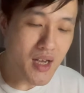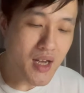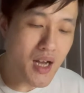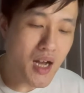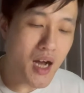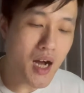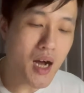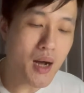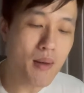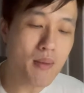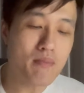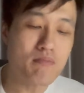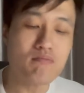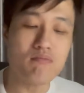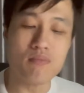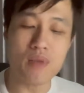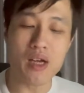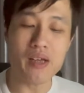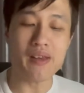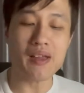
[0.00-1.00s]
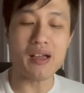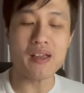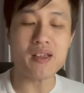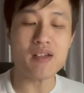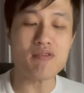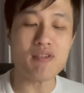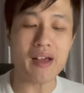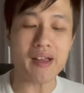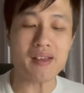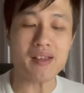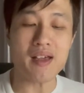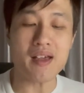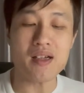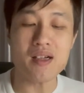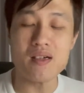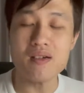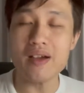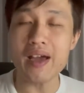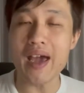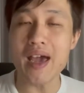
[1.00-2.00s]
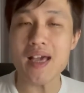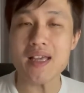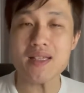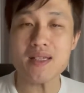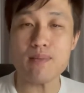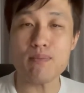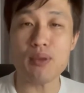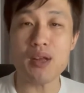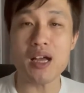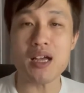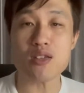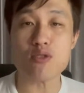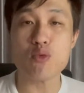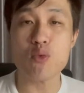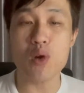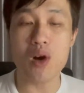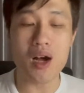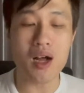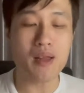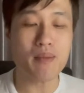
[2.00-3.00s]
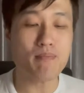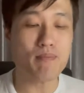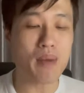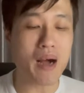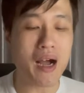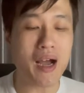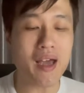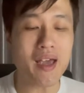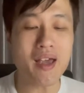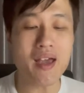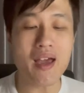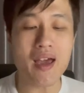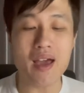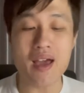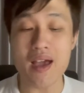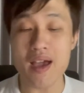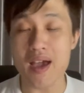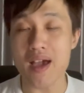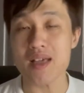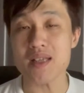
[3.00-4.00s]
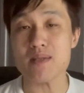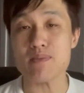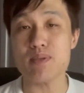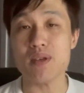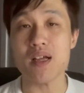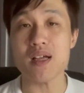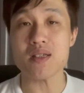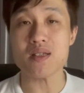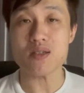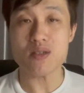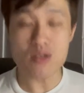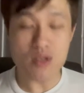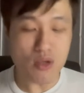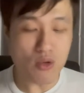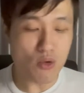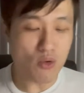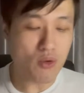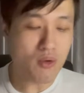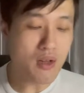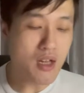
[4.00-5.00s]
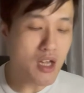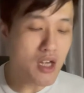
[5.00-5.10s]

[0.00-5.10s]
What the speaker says: Another rectangle, x plus 1 by x plus 2.